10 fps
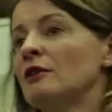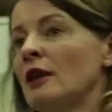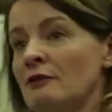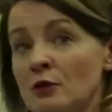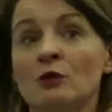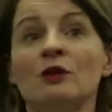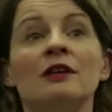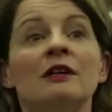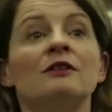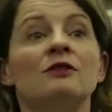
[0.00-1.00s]
If you're
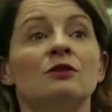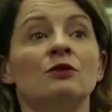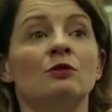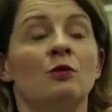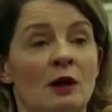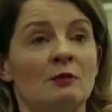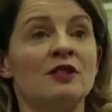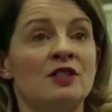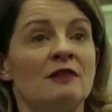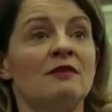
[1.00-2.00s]
looking to work with a
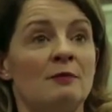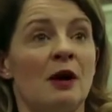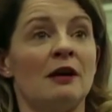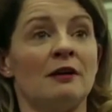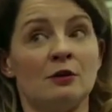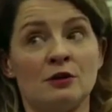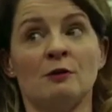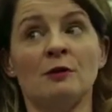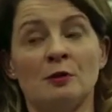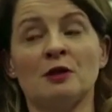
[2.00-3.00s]
JV partner who's
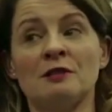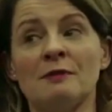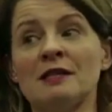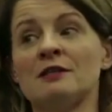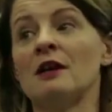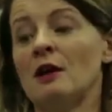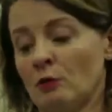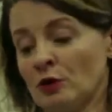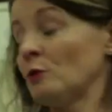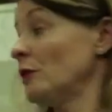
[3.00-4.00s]
going to be project manager,
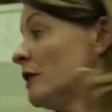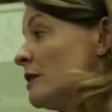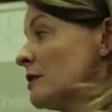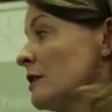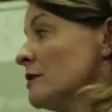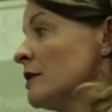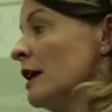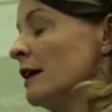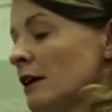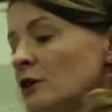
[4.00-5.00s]
what you want to ask is,
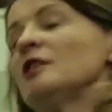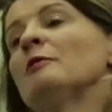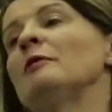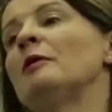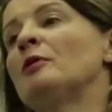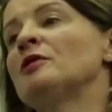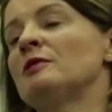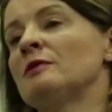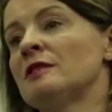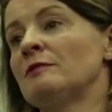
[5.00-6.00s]
can you tell me about a
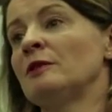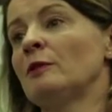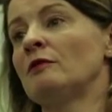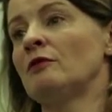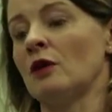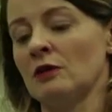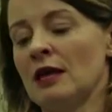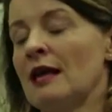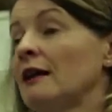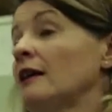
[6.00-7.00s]
project where something went wrong,
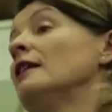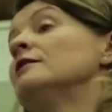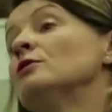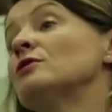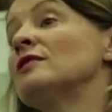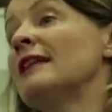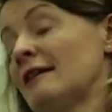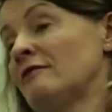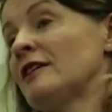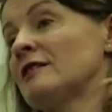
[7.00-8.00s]
and can I talk to that
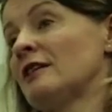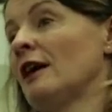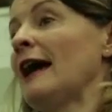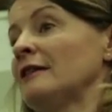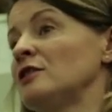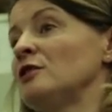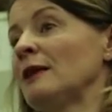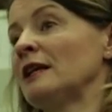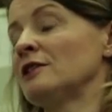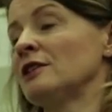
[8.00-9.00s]
investor? How did you
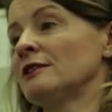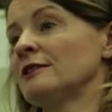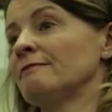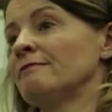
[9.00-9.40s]
manage it?